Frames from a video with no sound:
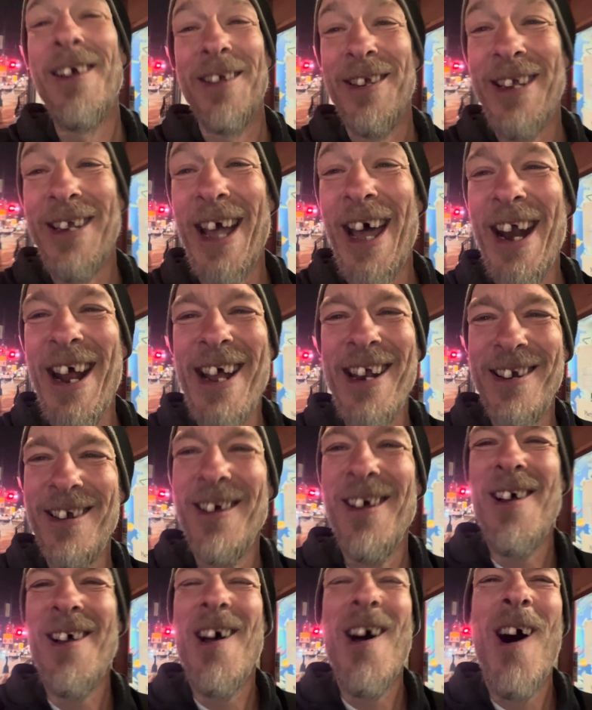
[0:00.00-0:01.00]
Get it?
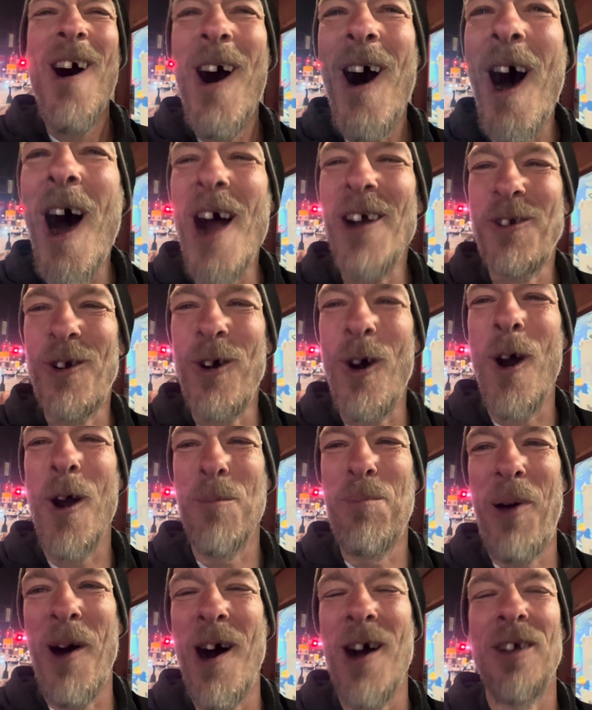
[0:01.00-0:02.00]
Hardcore
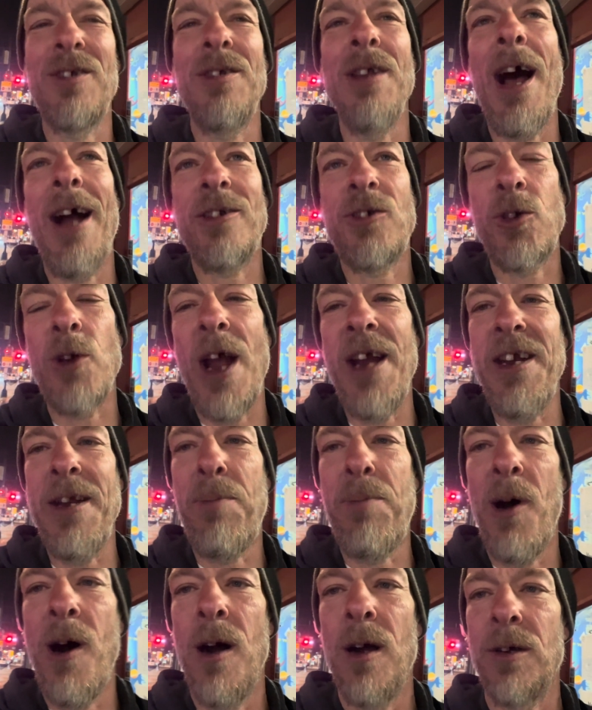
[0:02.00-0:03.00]
punks, not trendy
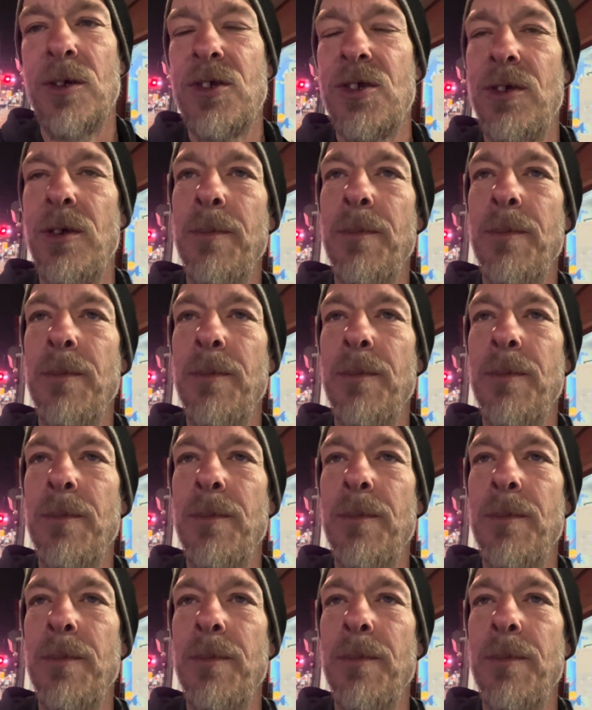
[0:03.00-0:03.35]
punks.